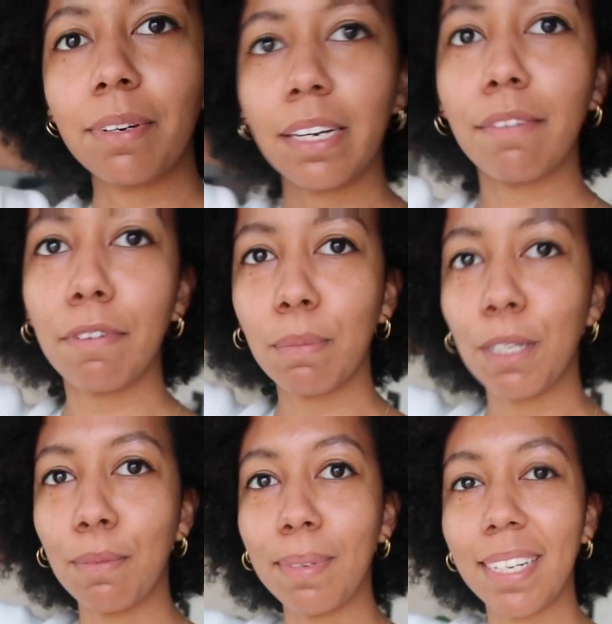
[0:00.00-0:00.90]
working from
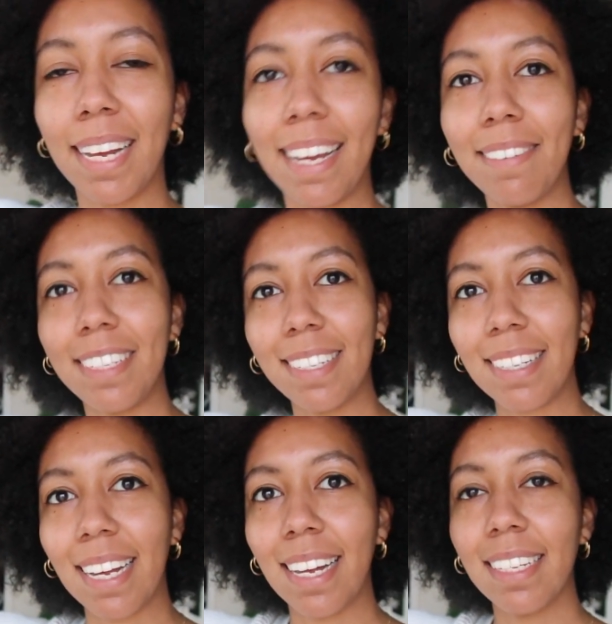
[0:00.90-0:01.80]
home today, which
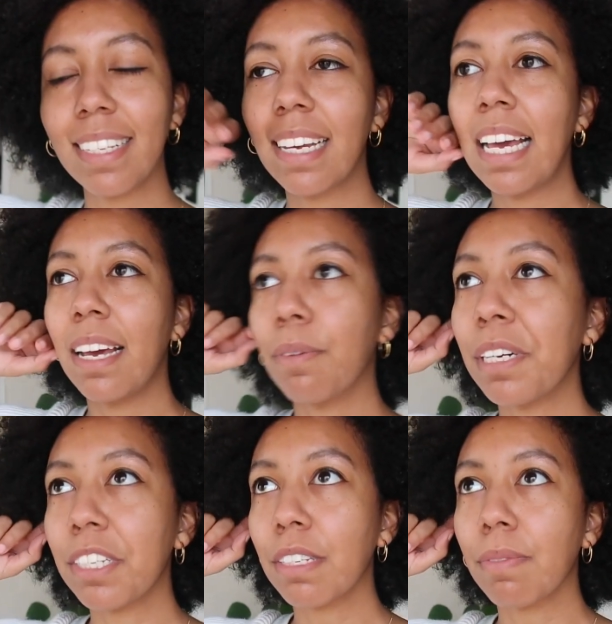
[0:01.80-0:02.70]
is nice.
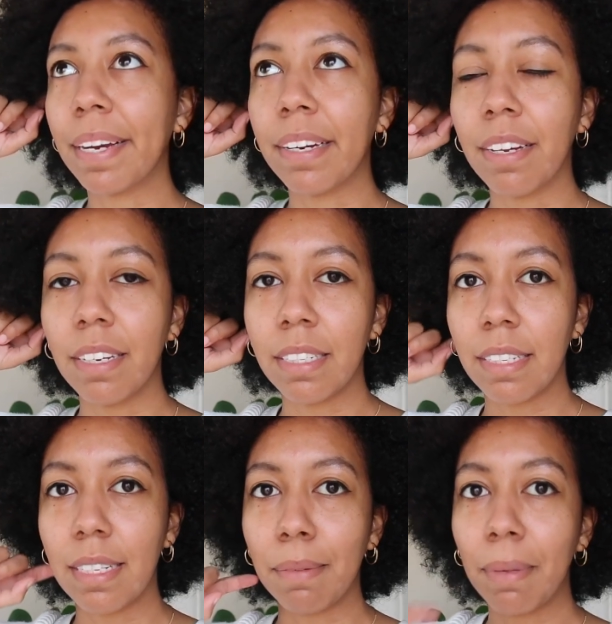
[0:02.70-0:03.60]
We just ran out and
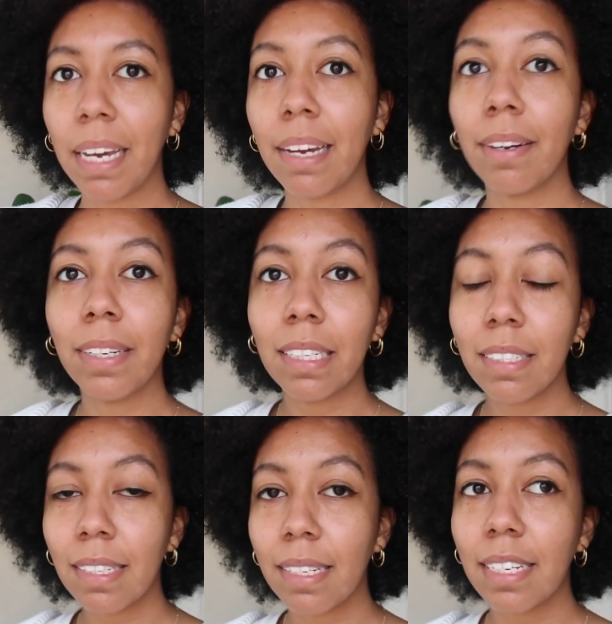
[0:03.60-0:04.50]
did some
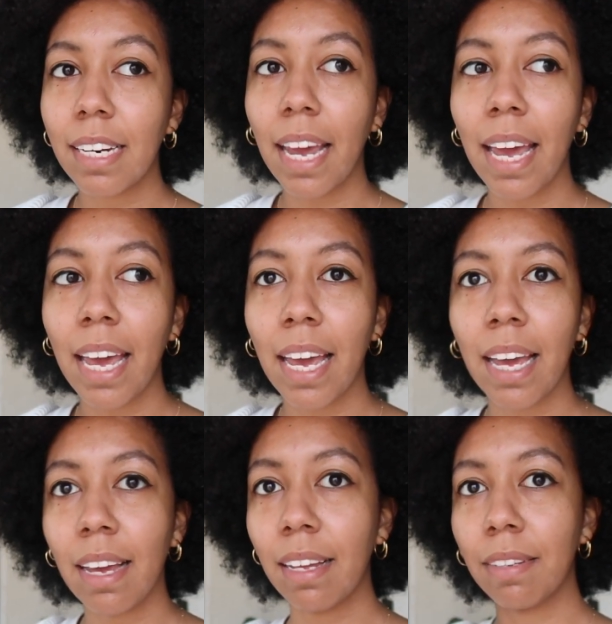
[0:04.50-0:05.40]
errands
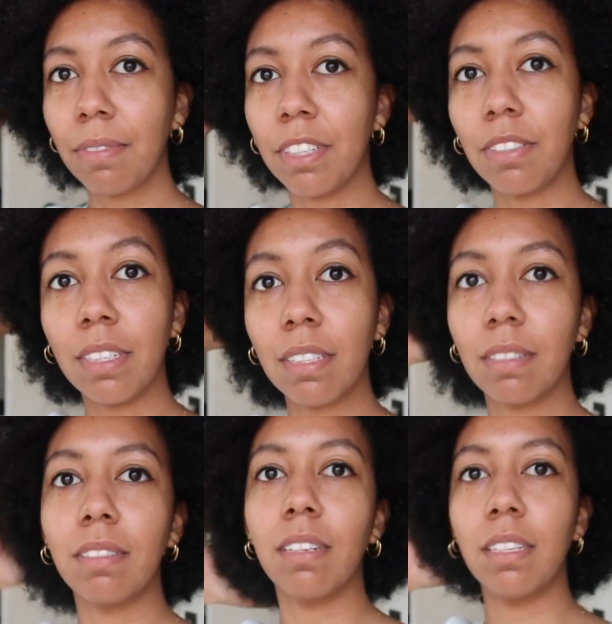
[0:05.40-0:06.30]
today, which is
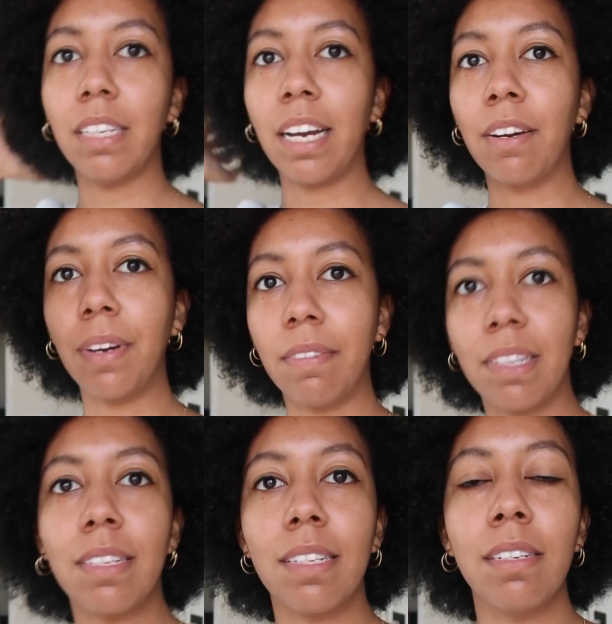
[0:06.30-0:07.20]
now
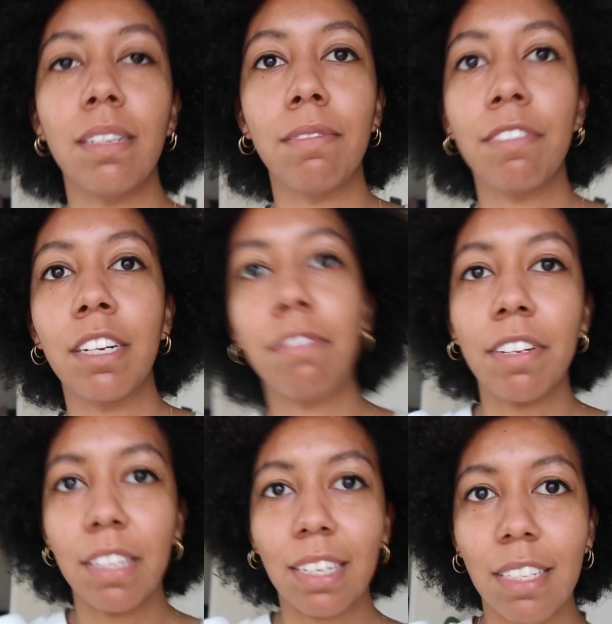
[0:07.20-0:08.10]
obviously a very
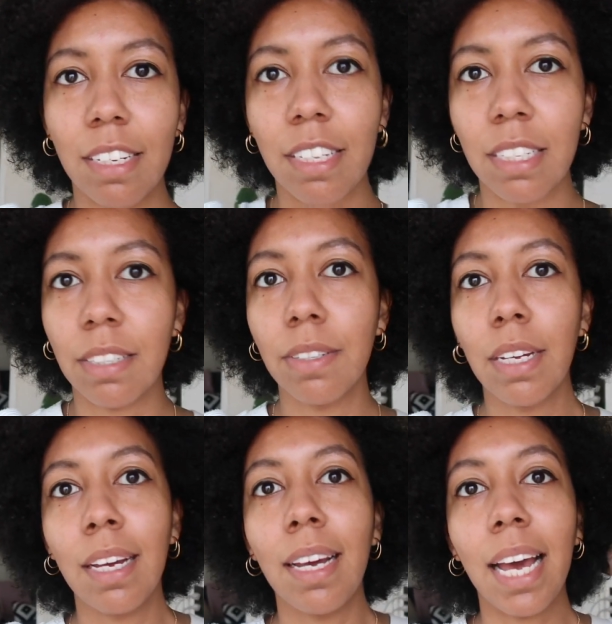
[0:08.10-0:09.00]
fun thing to do.
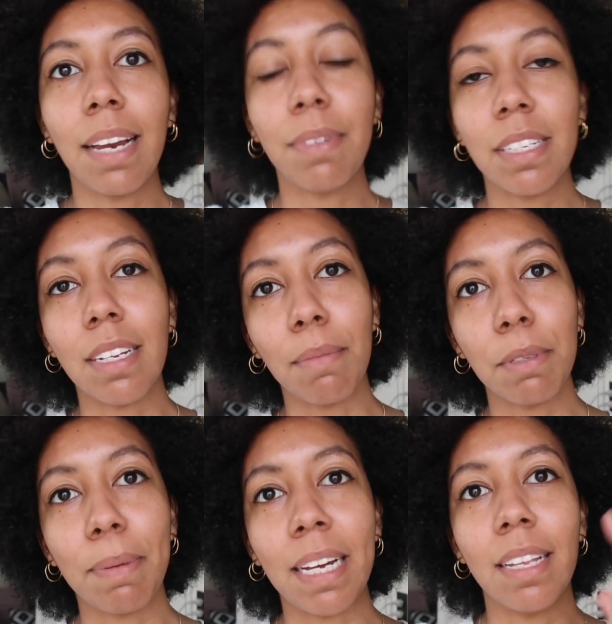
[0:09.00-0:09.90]
And we
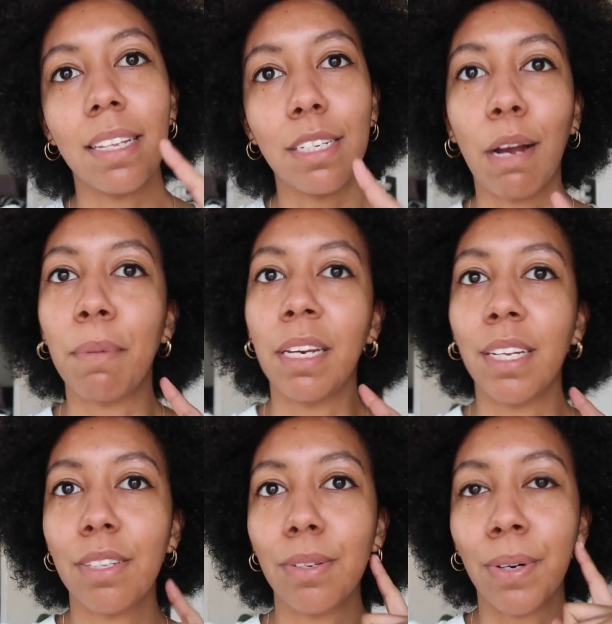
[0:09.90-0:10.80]
stopped by the
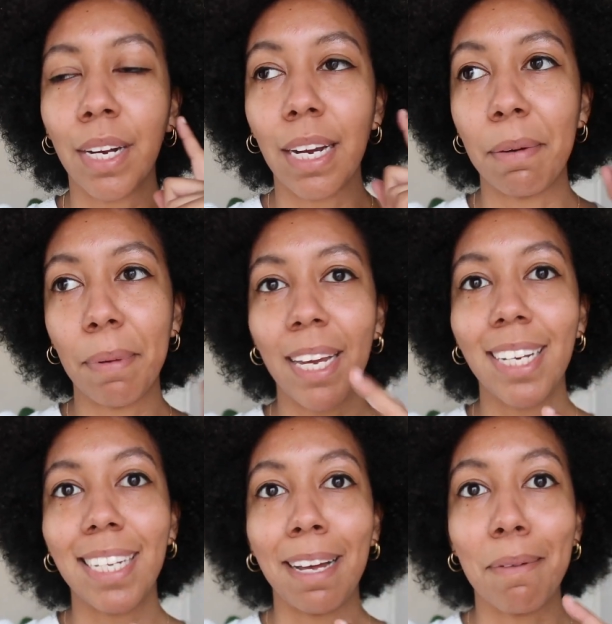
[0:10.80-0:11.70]
Japanese store and
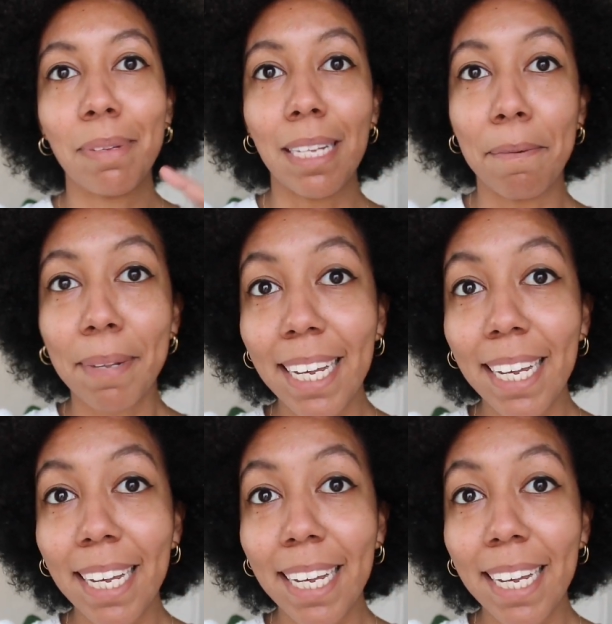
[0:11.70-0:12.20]
picked up some